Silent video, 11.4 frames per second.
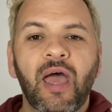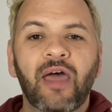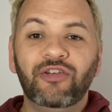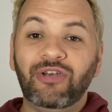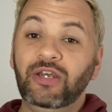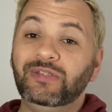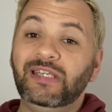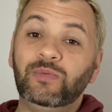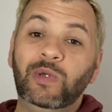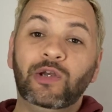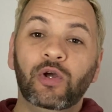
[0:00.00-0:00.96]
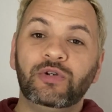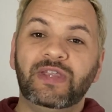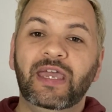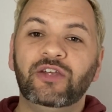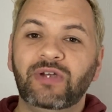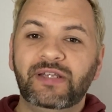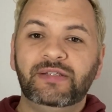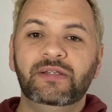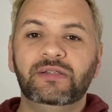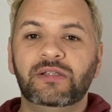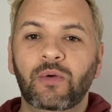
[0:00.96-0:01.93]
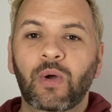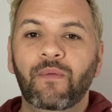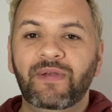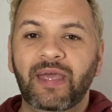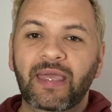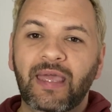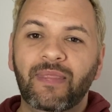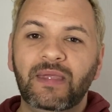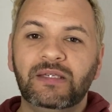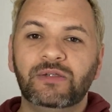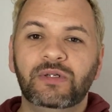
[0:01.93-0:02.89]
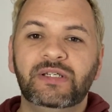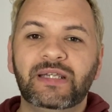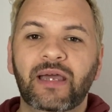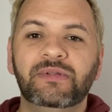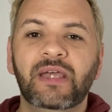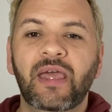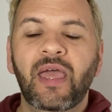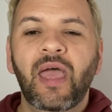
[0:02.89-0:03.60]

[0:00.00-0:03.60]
The great news is we can all go to the hairdressers, so hopefully I can get this sorted out.